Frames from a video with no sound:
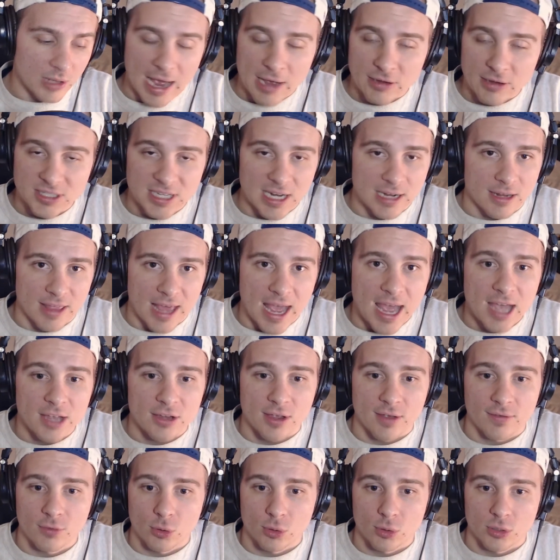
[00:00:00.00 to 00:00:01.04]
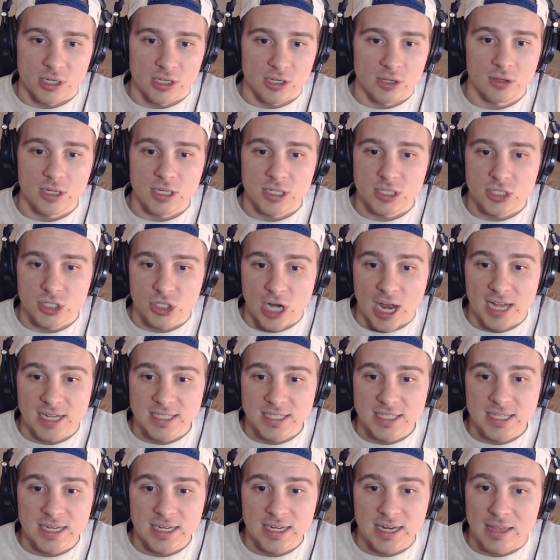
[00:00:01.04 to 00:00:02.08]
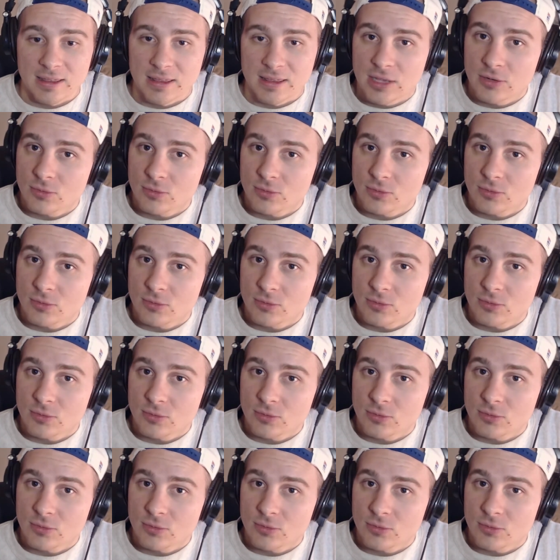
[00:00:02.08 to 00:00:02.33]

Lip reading: outside of that, you have Cornelius Johnson,